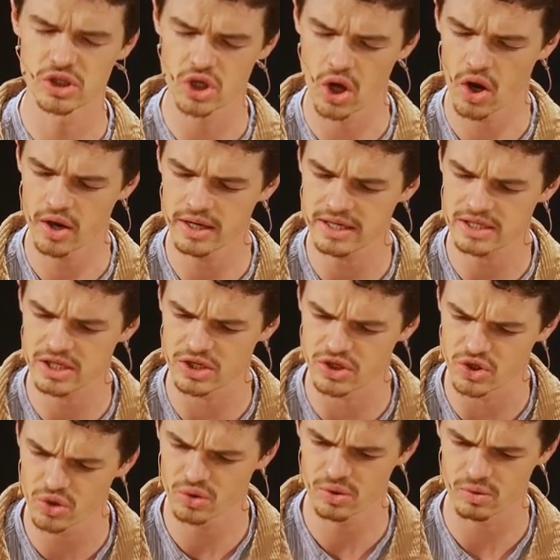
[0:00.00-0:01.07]
Turn it to
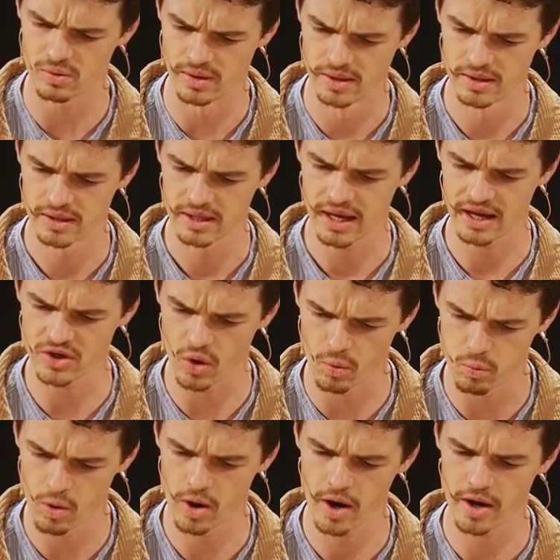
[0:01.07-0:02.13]
you and your
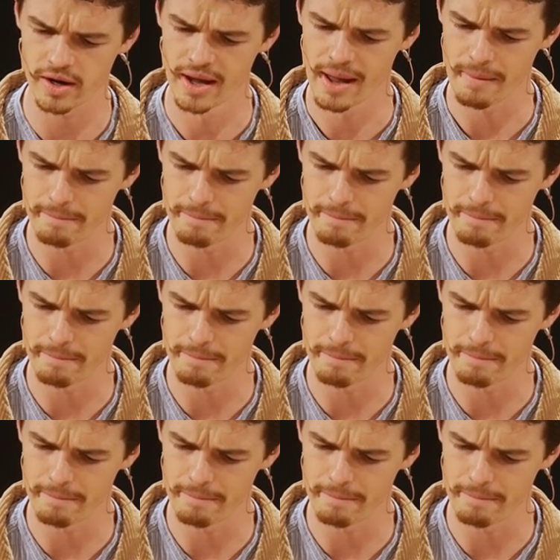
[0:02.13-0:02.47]
word.